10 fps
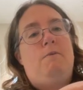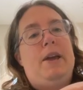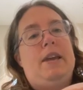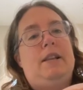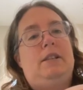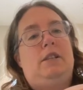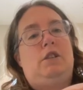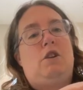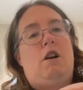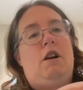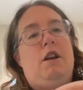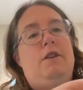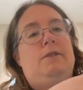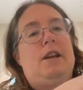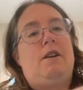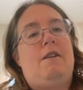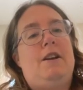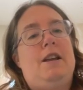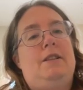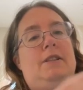we can start using our
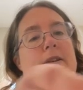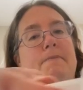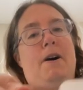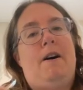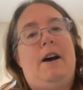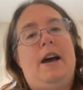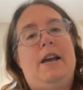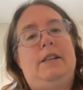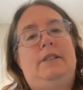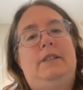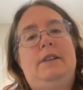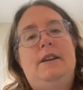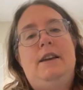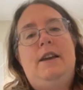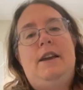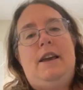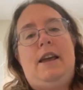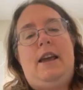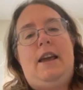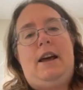Instapot
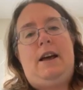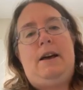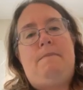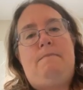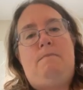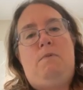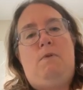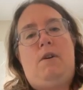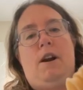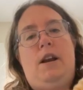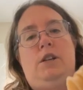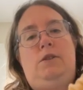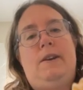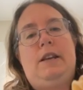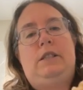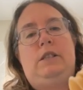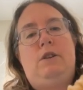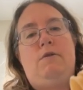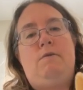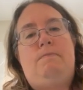more in doing
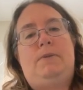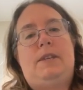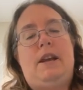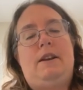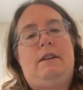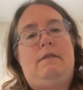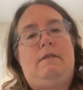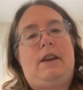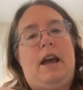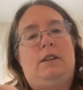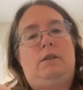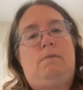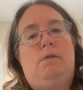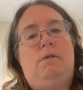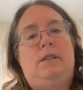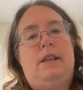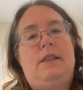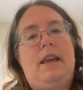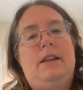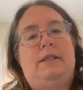soups and casseroles
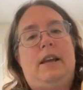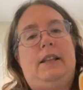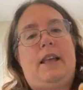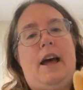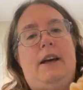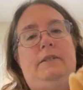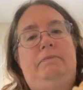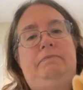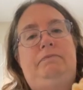and things like that.